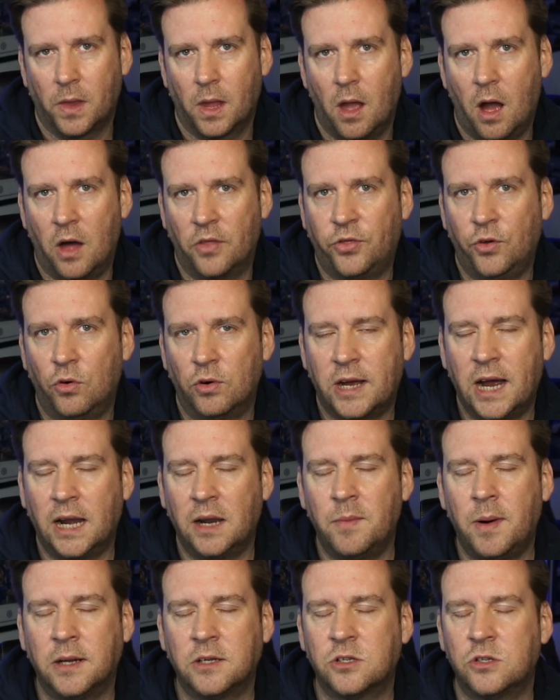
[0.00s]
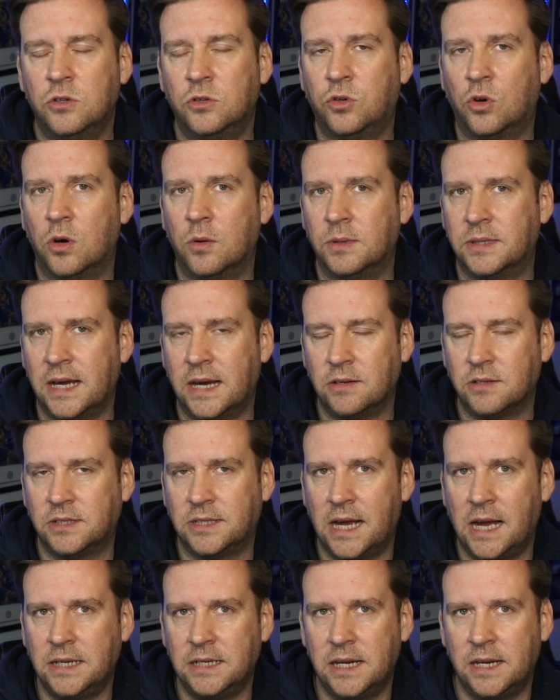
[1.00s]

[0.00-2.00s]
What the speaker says: I thought Callum Hudson-Odoi was outstanding,